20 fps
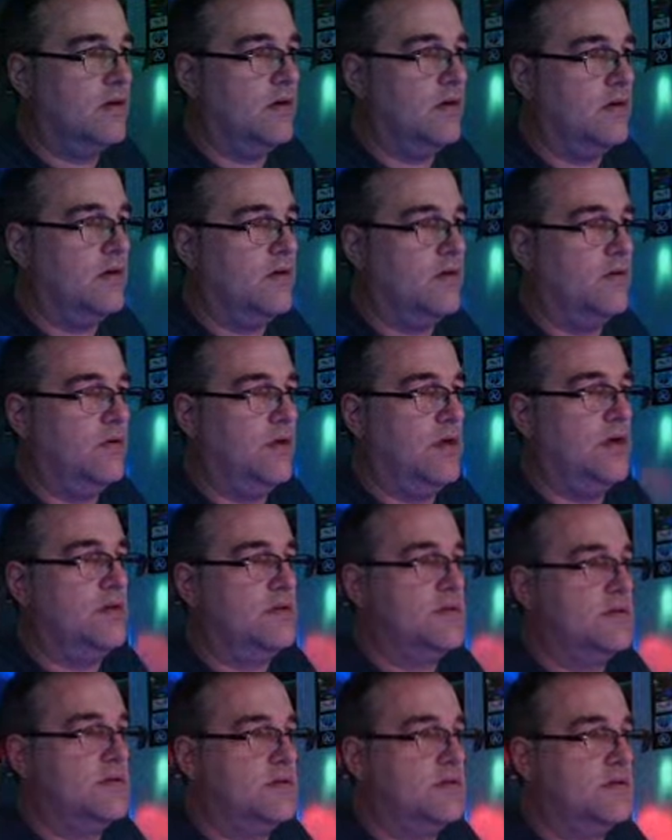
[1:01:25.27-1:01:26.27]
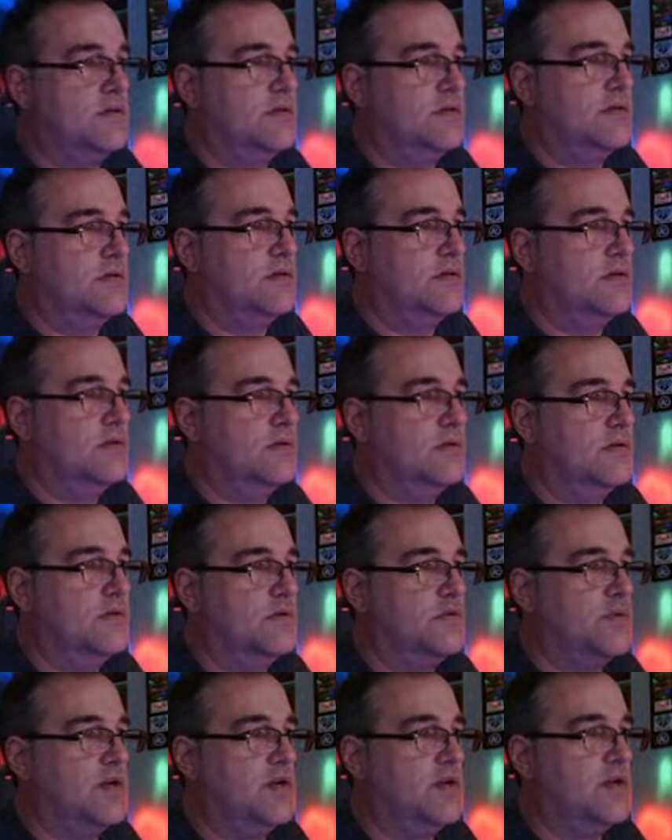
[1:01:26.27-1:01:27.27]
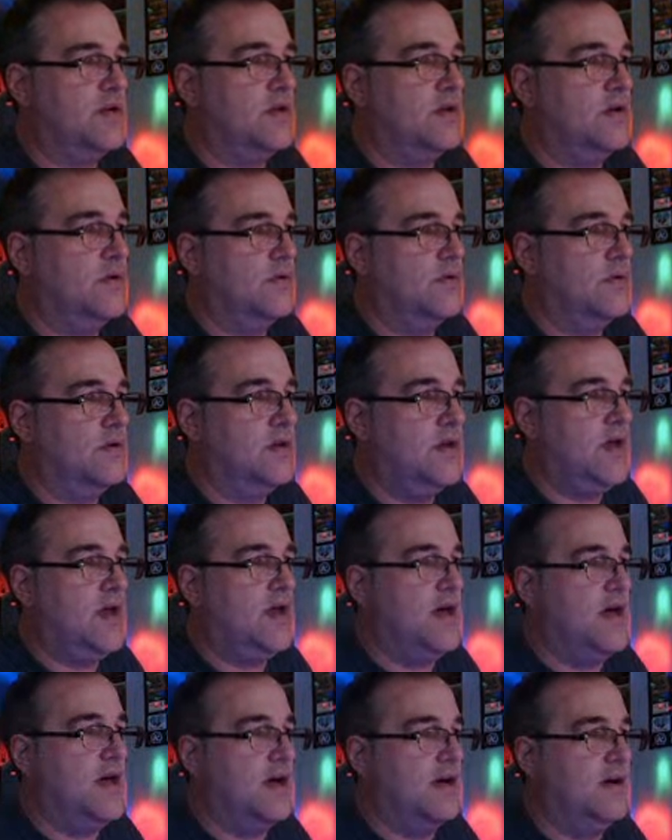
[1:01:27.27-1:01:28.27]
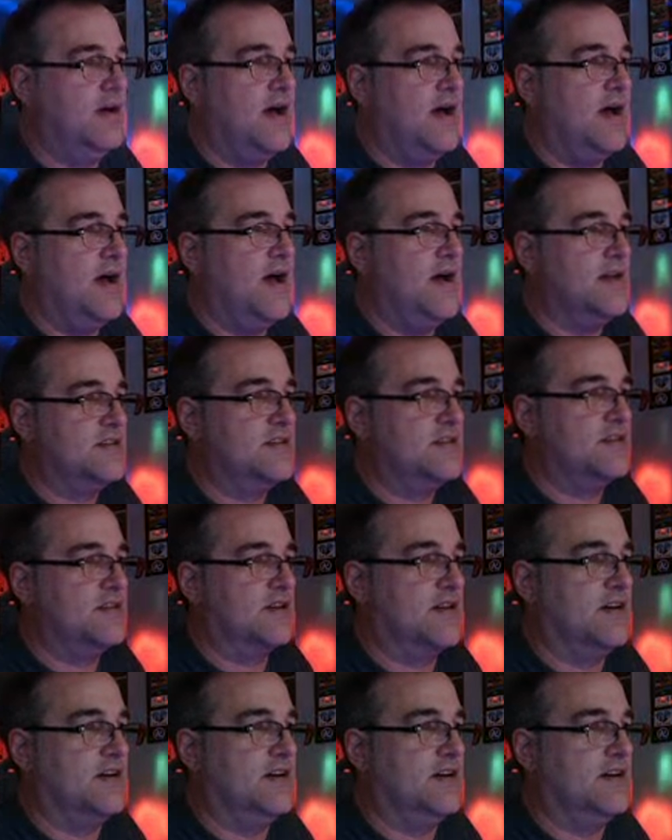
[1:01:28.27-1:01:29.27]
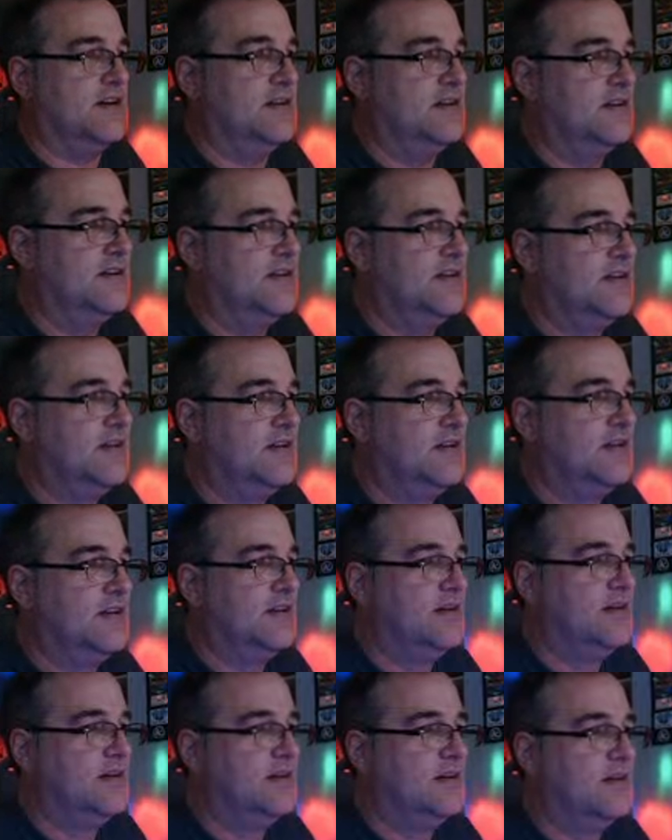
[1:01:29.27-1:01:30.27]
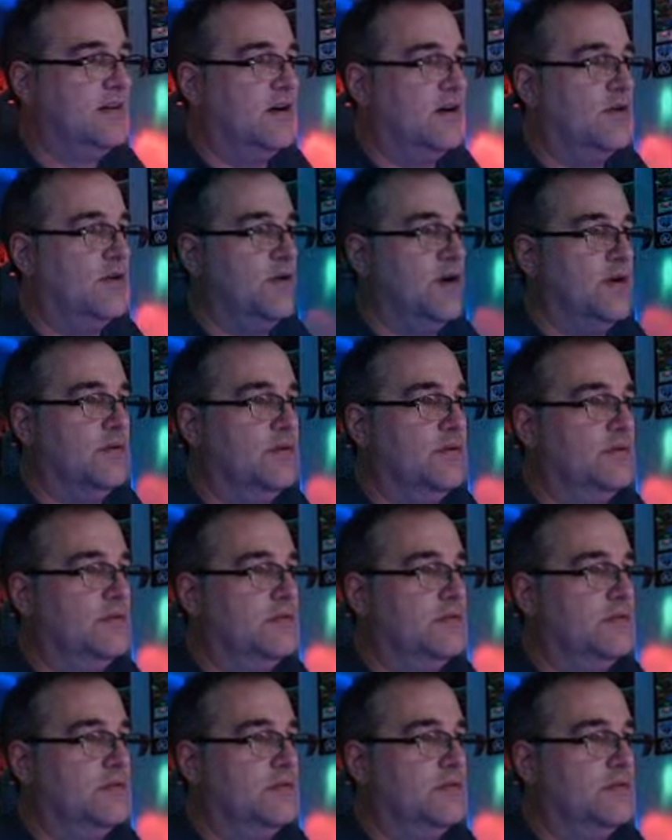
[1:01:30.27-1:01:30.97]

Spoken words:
Oh, yes. Which way are you going to go? Yeah! Haha, sucker! Oh, no.